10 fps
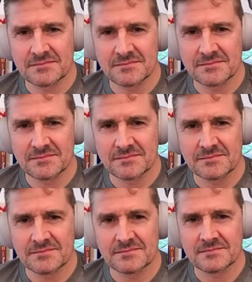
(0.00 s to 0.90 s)

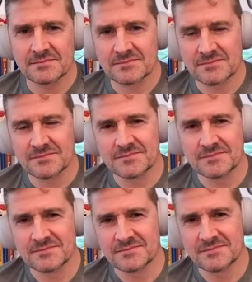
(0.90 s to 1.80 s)

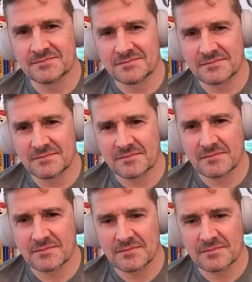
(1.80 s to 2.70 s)

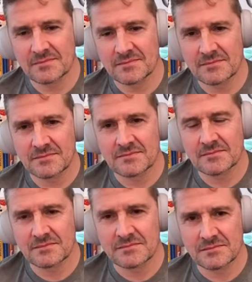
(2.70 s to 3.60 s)

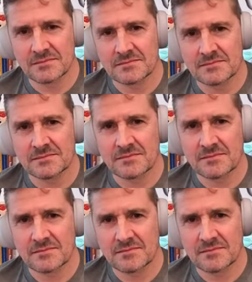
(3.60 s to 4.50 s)

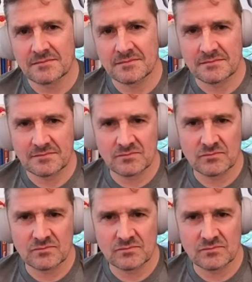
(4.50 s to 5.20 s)
(silent)